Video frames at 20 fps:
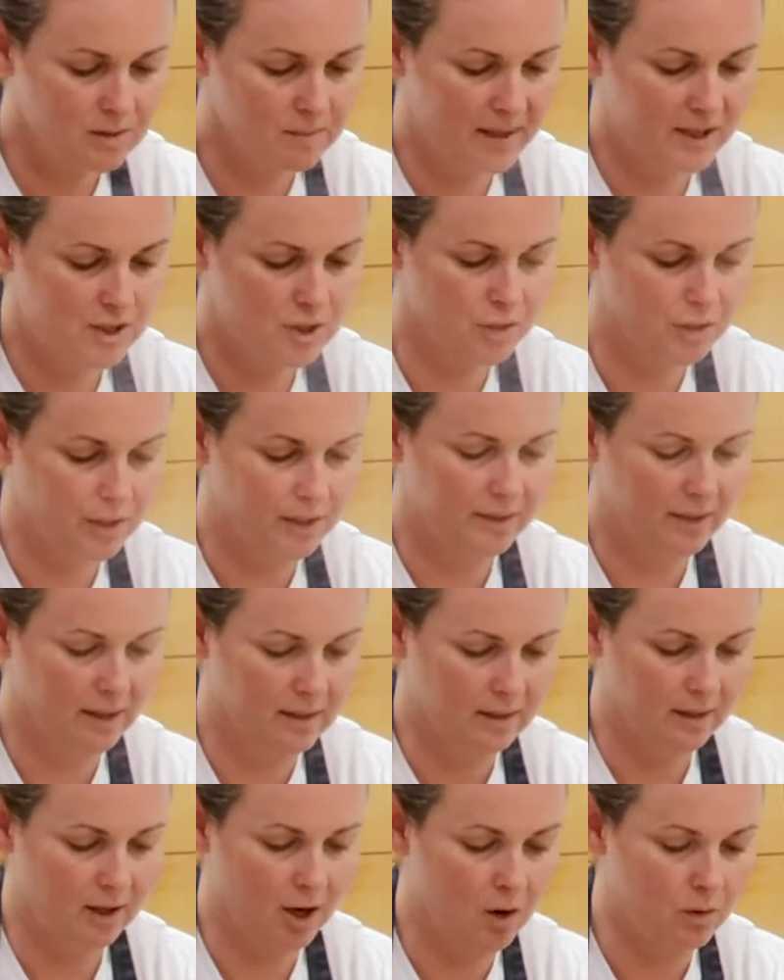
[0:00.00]
just make sure
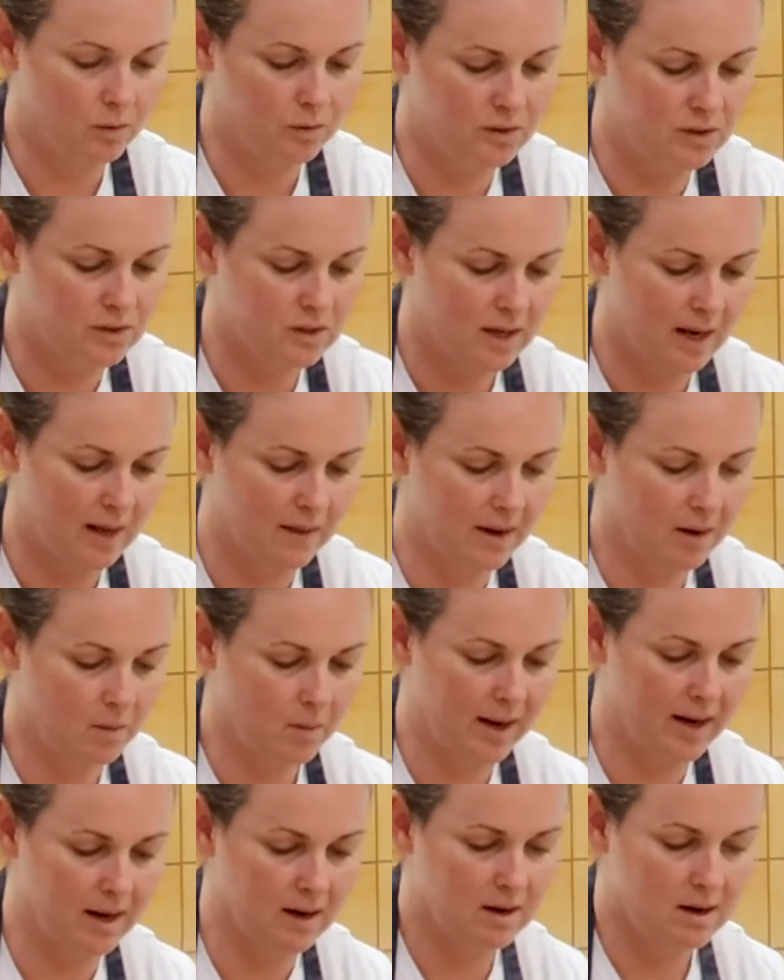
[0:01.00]
that it coats, and that
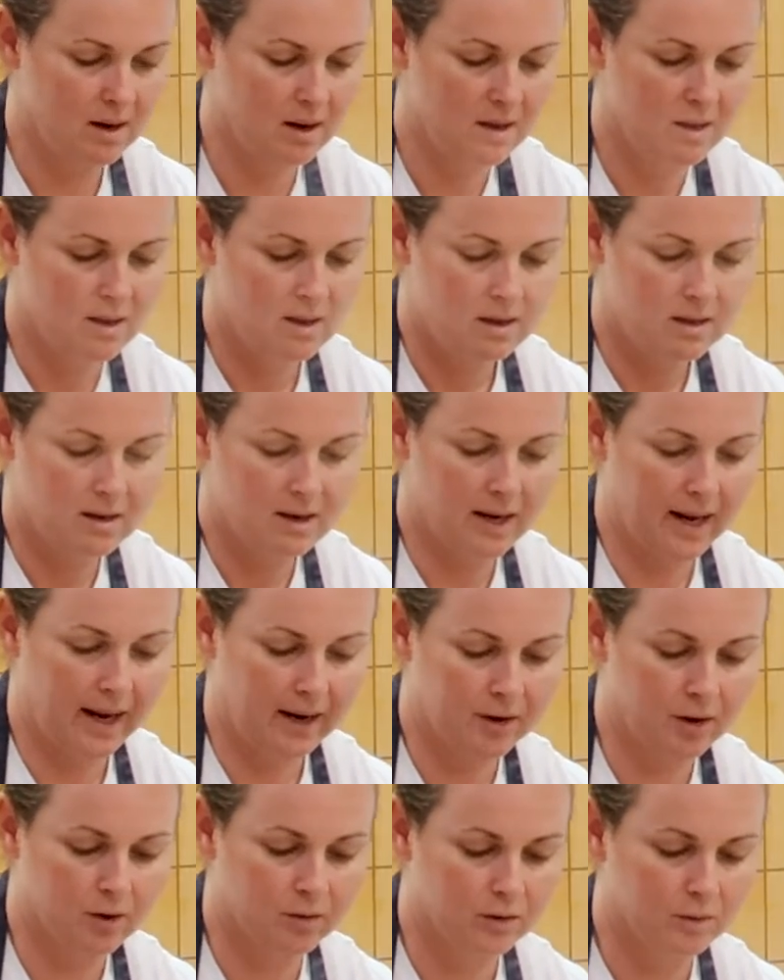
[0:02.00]
way you
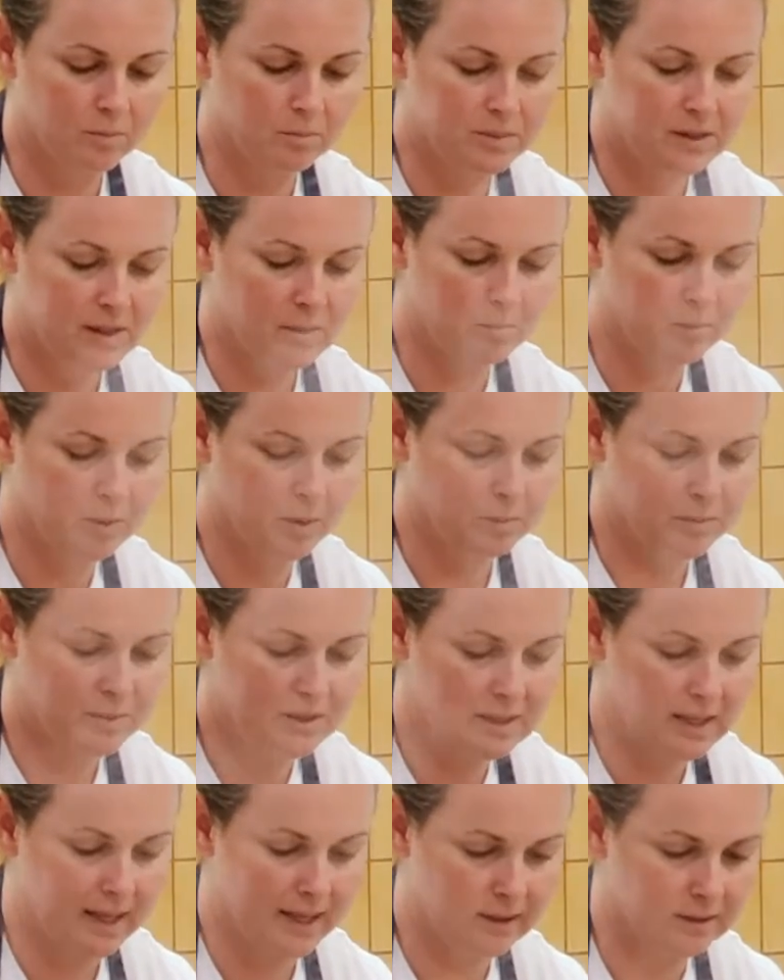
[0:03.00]
get no lumps and
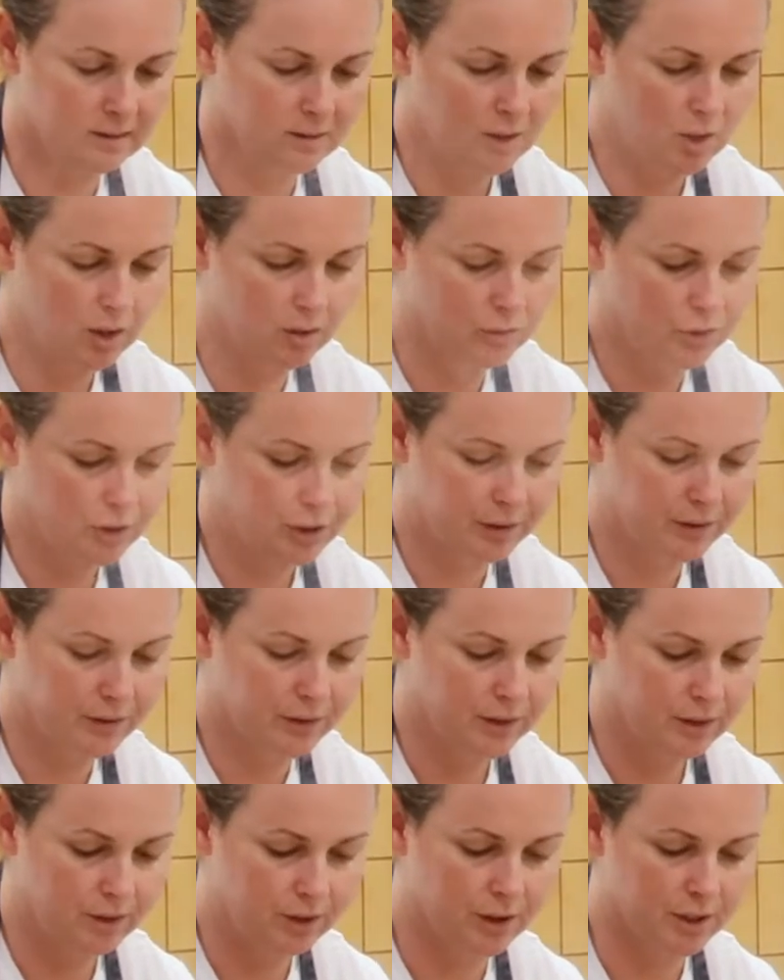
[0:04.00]
bumps then going through
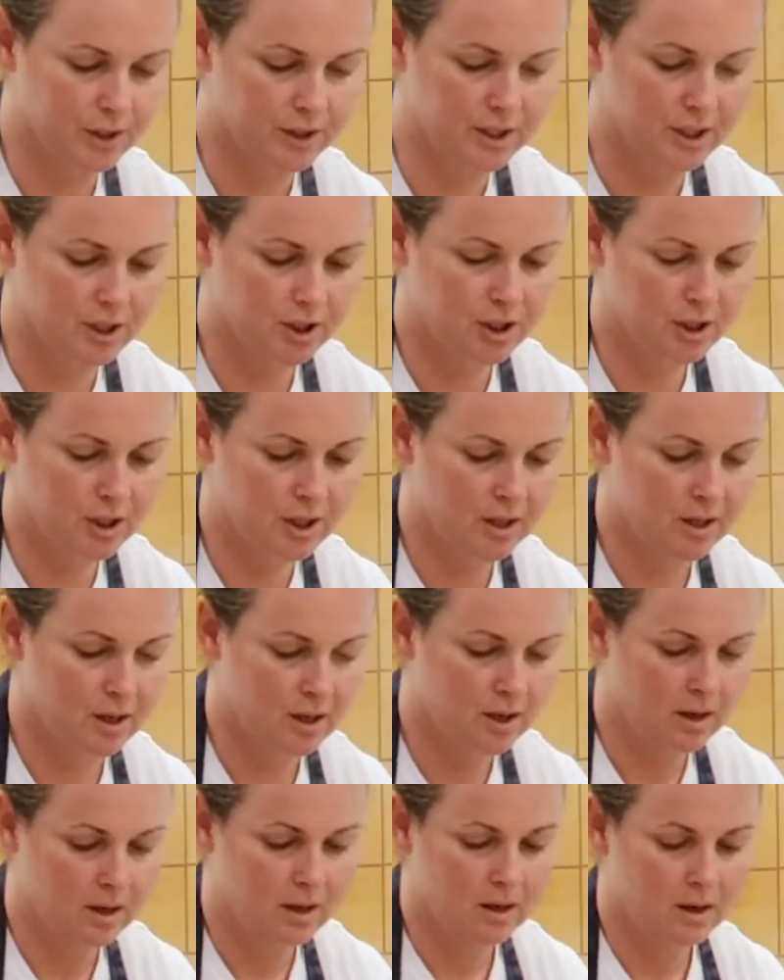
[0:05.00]
your dish.
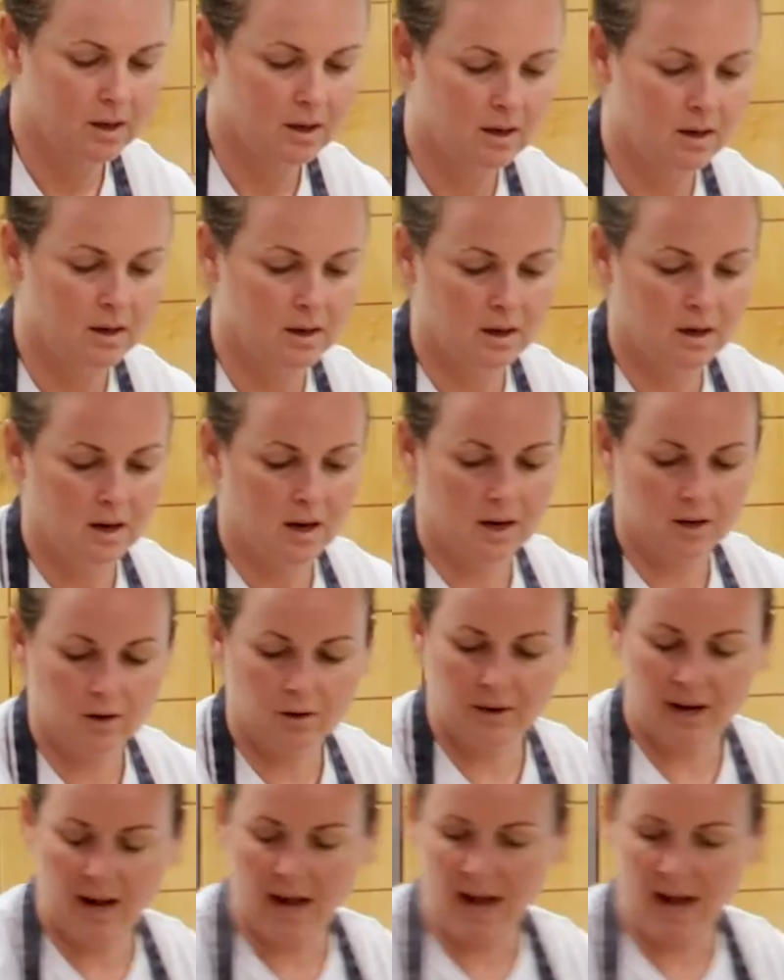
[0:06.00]
I'm going